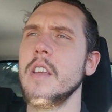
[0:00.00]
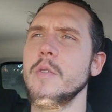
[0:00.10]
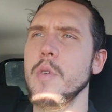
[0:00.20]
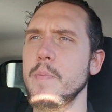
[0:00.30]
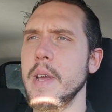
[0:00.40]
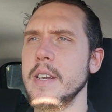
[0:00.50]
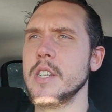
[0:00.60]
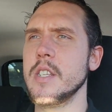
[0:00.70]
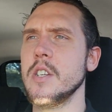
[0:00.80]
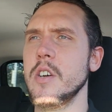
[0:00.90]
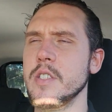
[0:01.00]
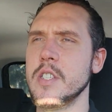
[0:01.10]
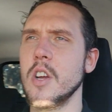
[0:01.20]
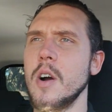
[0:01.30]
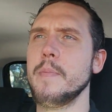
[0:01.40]
It would be just
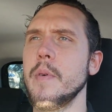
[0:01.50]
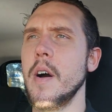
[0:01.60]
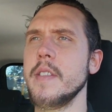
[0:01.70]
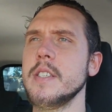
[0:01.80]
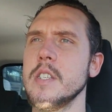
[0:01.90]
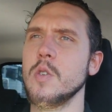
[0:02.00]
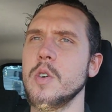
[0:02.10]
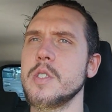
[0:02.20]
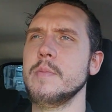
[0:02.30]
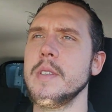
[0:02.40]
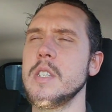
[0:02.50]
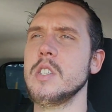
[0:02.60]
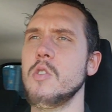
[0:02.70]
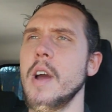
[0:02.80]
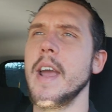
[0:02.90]
non-stop, oh, this is awesome, this
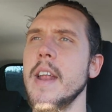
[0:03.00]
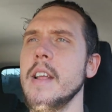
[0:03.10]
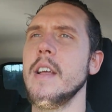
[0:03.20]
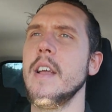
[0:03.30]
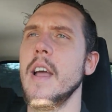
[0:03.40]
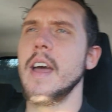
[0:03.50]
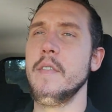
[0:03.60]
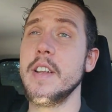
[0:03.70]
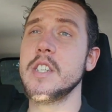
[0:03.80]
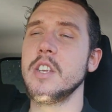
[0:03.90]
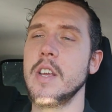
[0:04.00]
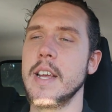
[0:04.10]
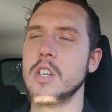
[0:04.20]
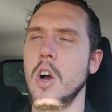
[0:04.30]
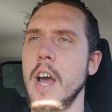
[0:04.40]
is great, and eventually you
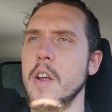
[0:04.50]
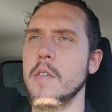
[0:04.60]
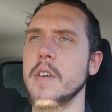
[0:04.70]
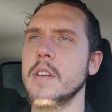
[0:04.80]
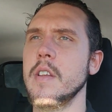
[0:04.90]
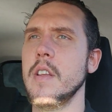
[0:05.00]
get tired of it.